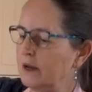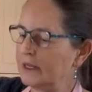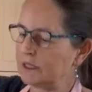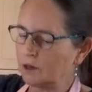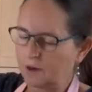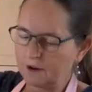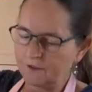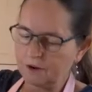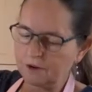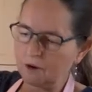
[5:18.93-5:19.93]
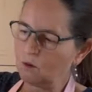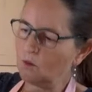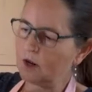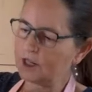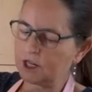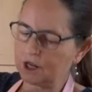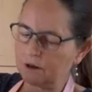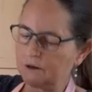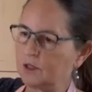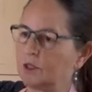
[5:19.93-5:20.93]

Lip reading: so if you don't want to use